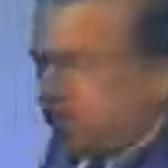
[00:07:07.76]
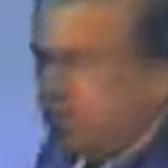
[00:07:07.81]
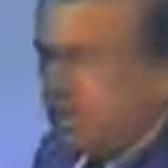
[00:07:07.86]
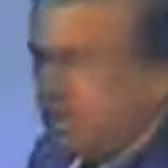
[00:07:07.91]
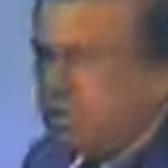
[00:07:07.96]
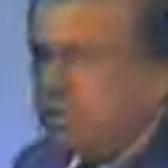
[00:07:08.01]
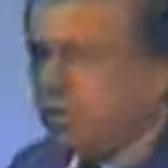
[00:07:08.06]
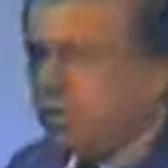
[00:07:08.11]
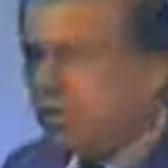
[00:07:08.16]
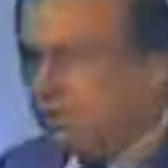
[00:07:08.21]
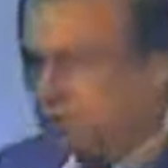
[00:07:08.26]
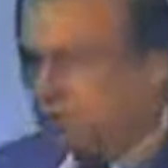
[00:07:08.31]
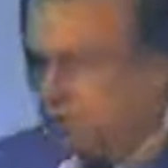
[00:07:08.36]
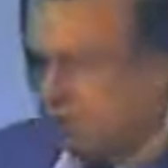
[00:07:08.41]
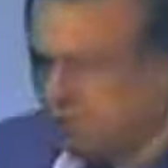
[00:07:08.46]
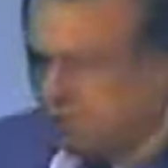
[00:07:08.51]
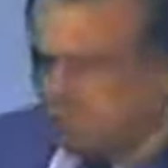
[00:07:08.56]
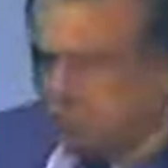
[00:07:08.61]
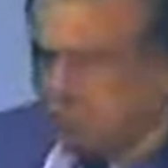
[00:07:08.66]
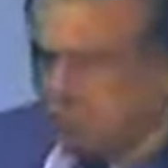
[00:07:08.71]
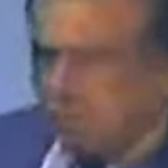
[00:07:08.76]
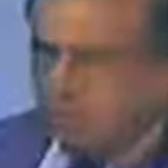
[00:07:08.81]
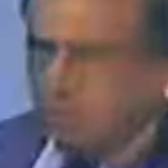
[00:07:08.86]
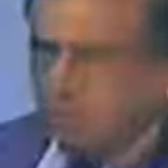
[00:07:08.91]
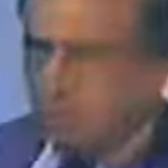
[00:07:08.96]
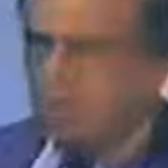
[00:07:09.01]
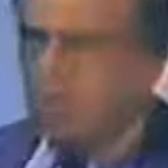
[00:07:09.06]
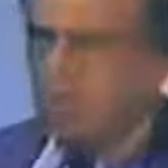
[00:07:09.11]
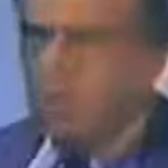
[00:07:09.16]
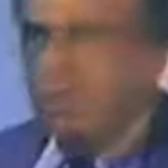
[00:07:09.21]
Trotsky, of course, was
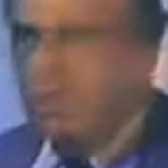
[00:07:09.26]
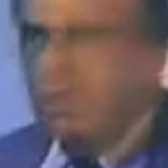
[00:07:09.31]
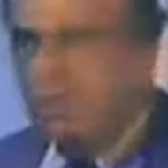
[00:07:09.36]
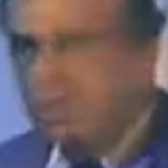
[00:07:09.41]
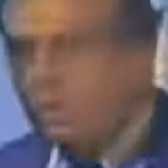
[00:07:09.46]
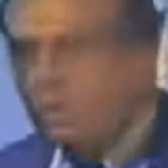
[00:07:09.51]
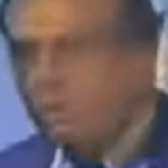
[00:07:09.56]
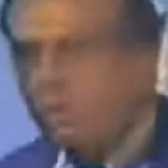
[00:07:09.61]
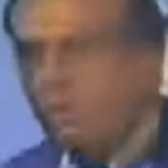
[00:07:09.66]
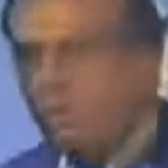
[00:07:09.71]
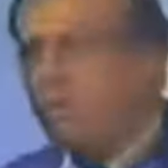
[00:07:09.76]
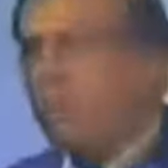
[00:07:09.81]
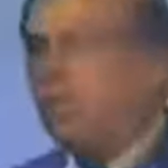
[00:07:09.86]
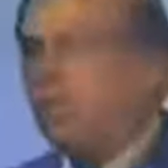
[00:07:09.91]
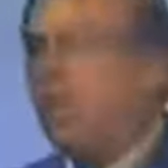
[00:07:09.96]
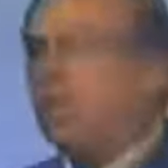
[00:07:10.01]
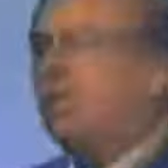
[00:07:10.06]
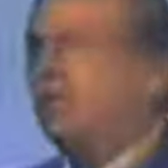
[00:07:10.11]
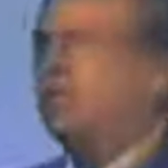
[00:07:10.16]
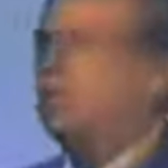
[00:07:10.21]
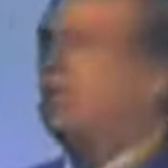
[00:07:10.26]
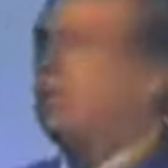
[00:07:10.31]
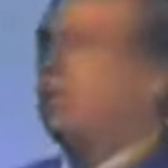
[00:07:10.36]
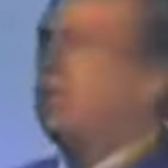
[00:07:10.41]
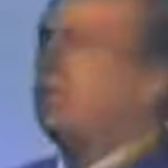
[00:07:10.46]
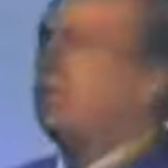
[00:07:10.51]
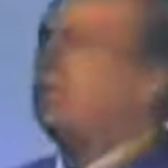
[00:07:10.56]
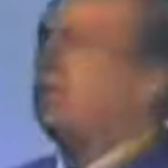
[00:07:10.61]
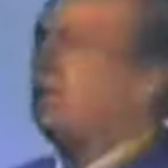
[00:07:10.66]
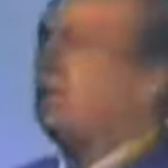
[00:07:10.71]
the real
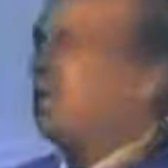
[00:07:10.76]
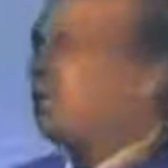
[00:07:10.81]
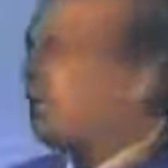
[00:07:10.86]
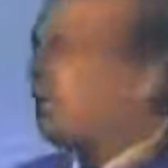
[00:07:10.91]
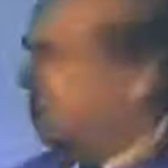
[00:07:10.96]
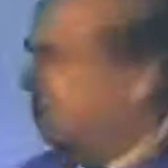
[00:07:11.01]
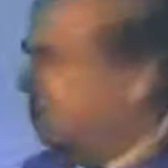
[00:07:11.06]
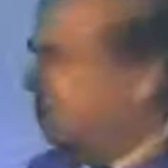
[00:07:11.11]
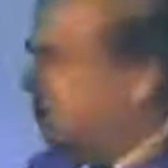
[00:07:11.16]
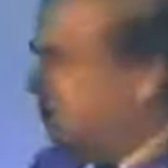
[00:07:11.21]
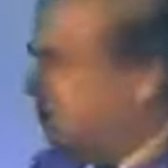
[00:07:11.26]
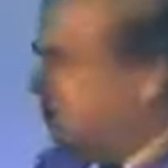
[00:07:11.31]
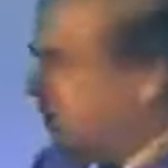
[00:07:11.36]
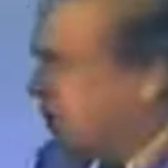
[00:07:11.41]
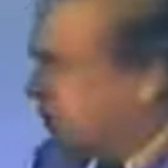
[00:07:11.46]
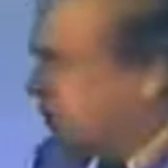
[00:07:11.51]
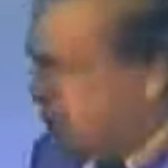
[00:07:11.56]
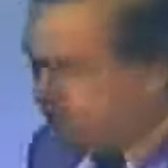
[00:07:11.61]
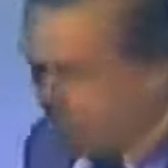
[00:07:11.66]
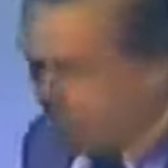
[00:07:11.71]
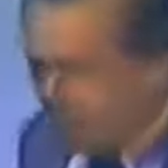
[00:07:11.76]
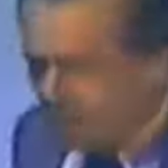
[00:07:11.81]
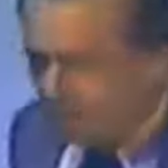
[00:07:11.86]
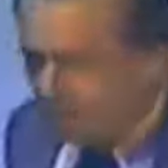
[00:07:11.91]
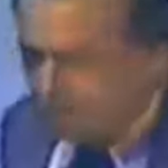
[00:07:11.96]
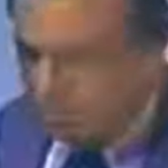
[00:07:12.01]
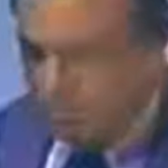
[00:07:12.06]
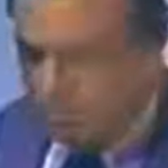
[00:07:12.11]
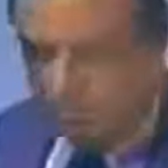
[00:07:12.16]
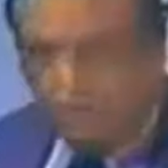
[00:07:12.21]
architect of the successful
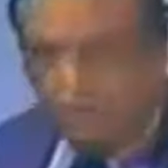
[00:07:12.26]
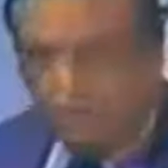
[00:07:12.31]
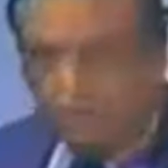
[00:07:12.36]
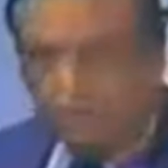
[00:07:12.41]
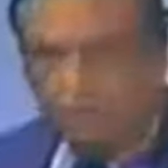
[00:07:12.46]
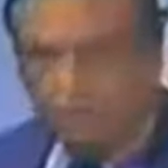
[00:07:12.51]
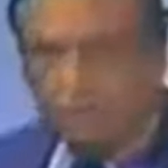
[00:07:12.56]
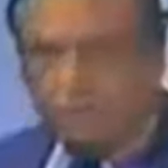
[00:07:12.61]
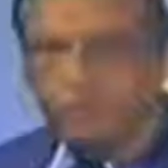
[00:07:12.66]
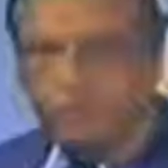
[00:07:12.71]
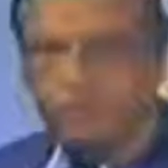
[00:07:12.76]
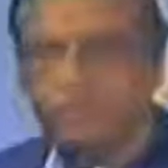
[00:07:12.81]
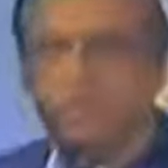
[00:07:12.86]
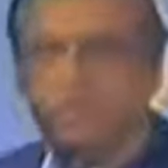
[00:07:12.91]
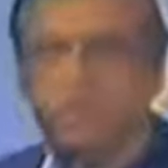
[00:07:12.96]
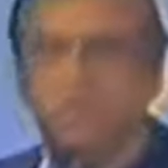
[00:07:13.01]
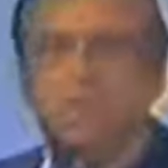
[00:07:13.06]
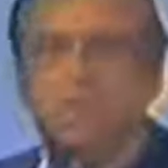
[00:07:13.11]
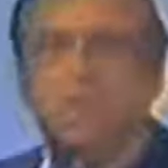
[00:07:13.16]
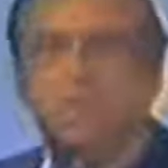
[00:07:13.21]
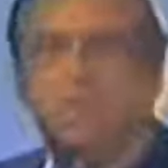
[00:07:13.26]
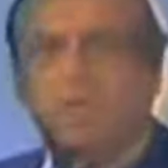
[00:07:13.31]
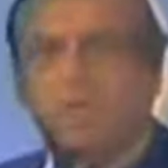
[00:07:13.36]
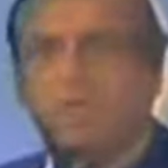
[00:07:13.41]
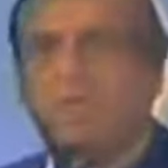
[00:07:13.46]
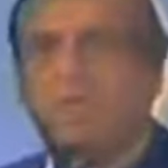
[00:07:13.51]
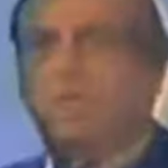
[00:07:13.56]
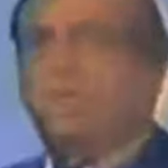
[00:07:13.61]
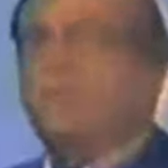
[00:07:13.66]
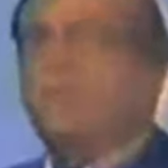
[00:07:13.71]
communist revolution.
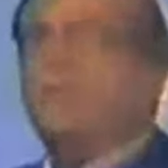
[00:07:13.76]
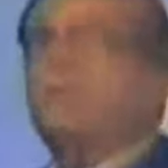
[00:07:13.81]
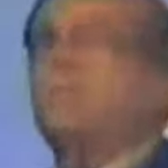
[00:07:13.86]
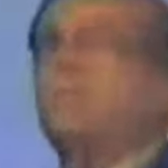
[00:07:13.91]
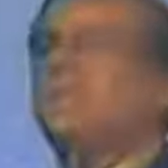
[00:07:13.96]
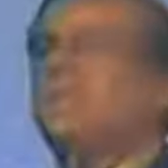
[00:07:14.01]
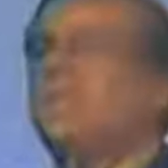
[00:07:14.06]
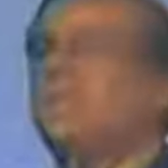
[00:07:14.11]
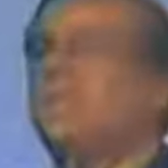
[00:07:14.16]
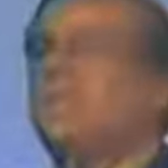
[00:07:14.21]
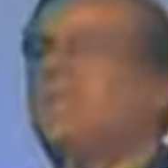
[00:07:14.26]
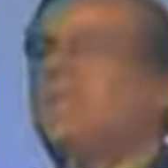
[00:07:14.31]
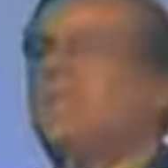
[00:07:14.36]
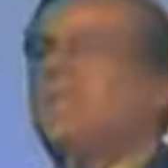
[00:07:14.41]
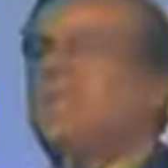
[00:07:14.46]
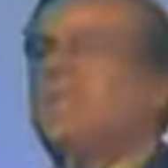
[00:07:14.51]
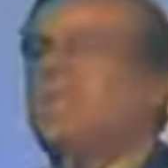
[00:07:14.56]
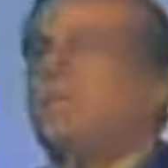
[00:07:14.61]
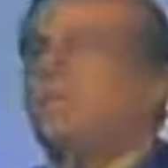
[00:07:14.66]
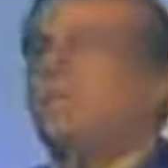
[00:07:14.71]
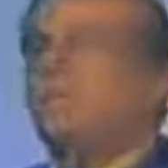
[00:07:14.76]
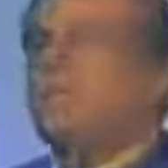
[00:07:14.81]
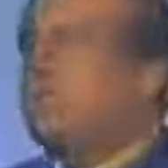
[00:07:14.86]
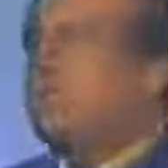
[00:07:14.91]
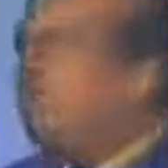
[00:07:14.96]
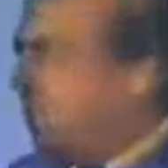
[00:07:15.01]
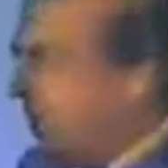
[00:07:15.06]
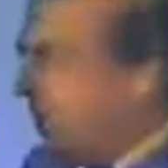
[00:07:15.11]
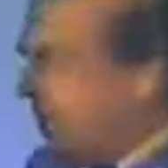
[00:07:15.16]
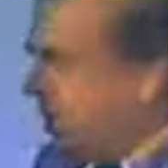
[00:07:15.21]
He
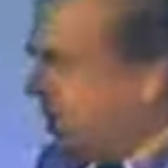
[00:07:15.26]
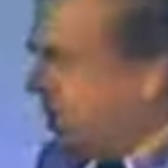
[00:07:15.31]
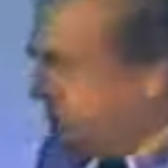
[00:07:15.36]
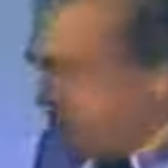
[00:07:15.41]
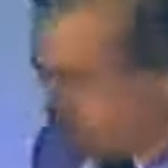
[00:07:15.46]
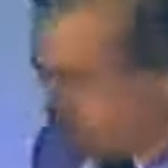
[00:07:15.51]
originated